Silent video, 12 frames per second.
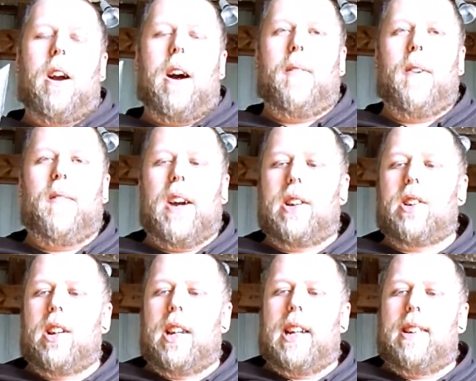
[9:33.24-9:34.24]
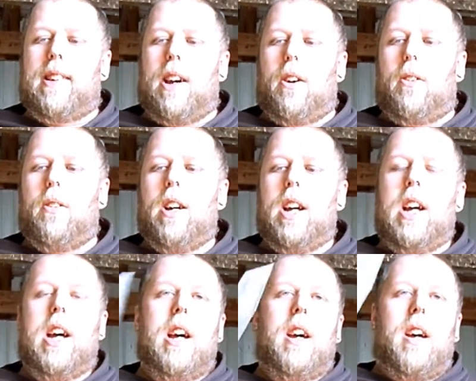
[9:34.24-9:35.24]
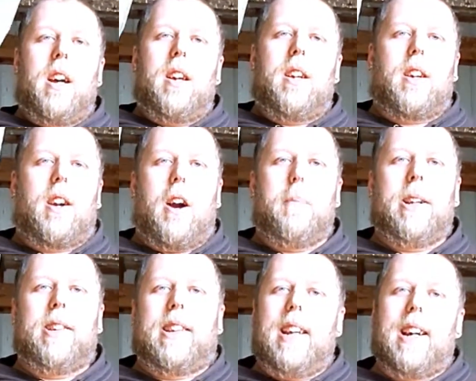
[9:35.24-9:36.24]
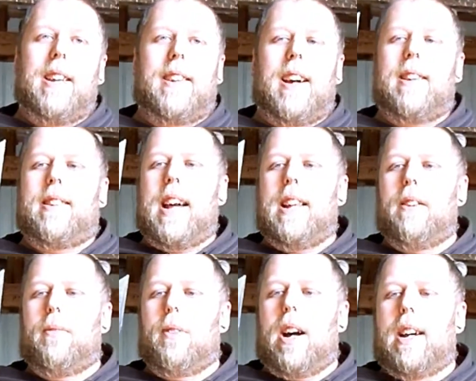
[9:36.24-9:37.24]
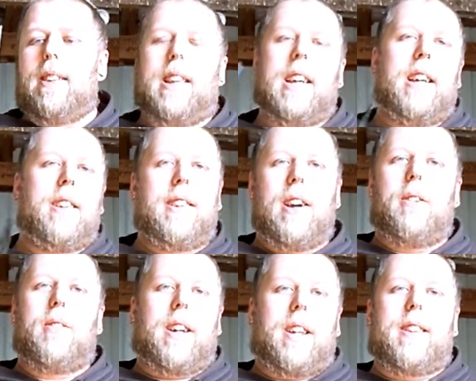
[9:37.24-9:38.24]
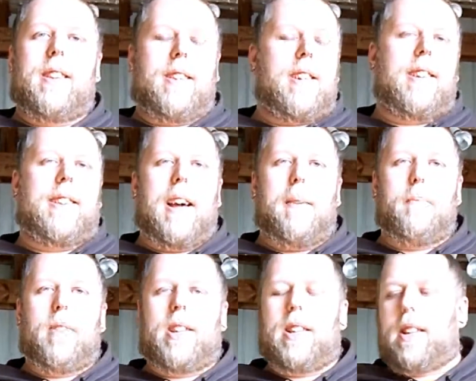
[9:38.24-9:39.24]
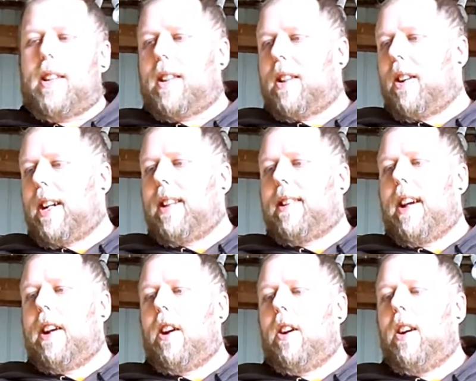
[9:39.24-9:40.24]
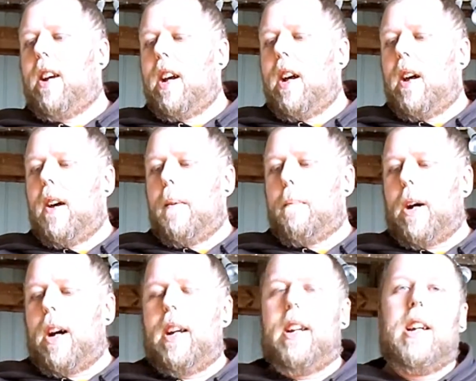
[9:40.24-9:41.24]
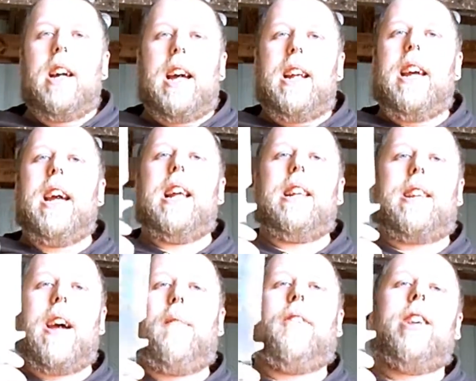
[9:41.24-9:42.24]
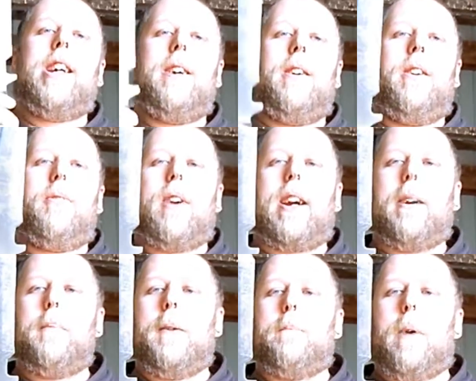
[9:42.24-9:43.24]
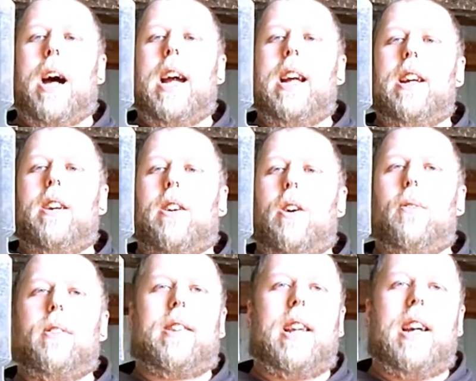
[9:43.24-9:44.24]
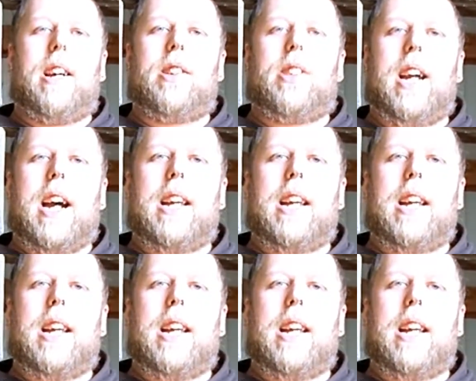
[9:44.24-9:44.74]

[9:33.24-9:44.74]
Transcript: off eventually. So, carbon steel does tend to rust. So, just something to consider. But in the end, definitely recommend buying a Cold Steel GI